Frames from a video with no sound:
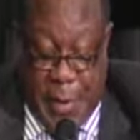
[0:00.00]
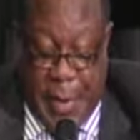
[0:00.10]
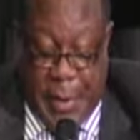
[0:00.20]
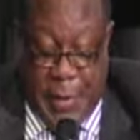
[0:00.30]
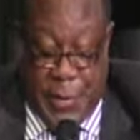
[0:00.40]
I
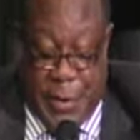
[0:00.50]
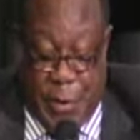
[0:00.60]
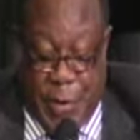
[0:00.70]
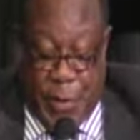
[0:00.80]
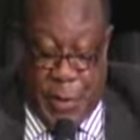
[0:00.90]
guess
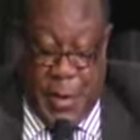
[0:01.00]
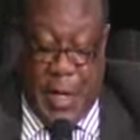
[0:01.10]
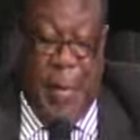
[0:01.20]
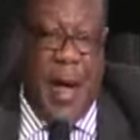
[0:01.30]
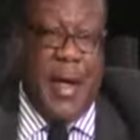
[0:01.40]
what was talked
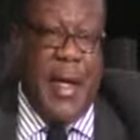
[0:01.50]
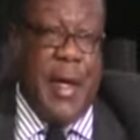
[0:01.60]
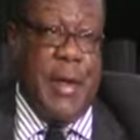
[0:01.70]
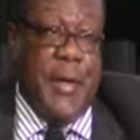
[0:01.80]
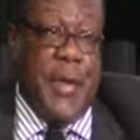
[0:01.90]
about here
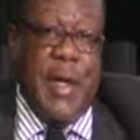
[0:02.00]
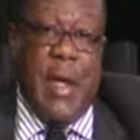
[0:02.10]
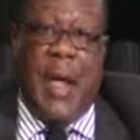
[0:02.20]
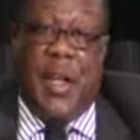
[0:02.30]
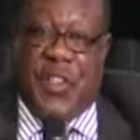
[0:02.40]
is
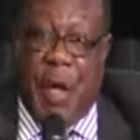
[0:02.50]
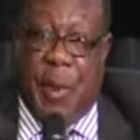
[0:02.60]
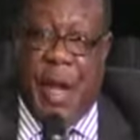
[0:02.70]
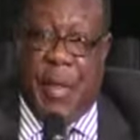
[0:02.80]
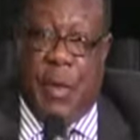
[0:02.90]
an
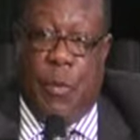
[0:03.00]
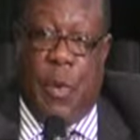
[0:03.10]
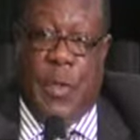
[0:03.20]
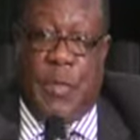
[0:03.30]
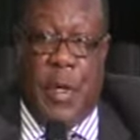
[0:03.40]
example I thought
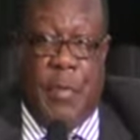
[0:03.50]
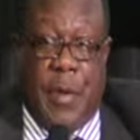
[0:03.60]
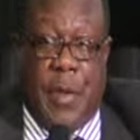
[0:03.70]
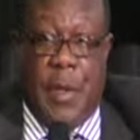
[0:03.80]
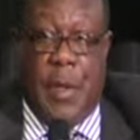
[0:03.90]
was very,
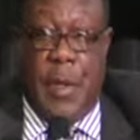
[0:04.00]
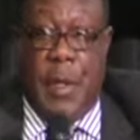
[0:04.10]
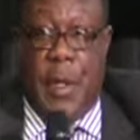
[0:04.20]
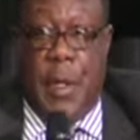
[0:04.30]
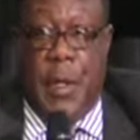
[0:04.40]
very
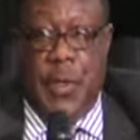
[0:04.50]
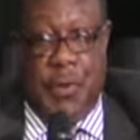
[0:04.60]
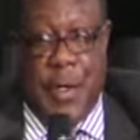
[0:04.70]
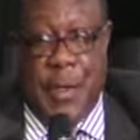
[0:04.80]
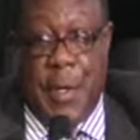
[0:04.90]

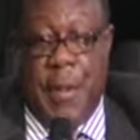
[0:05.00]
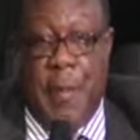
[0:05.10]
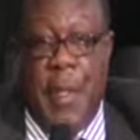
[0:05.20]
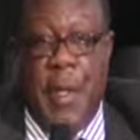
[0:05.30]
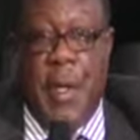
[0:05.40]
interesting,
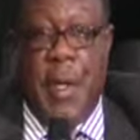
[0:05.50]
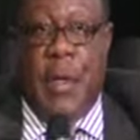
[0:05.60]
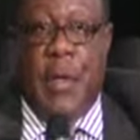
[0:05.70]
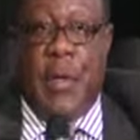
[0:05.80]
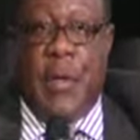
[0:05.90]

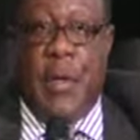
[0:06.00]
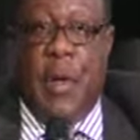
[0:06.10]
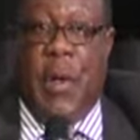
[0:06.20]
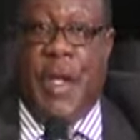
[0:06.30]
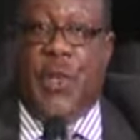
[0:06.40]
is
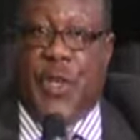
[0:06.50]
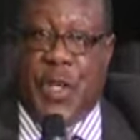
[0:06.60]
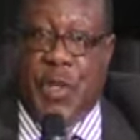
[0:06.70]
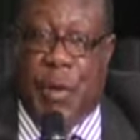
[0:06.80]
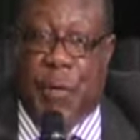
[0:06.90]
on the
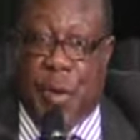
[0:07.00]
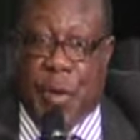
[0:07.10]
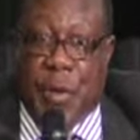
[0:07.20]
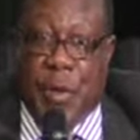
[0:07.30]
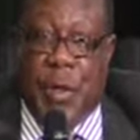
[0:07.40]
educational front,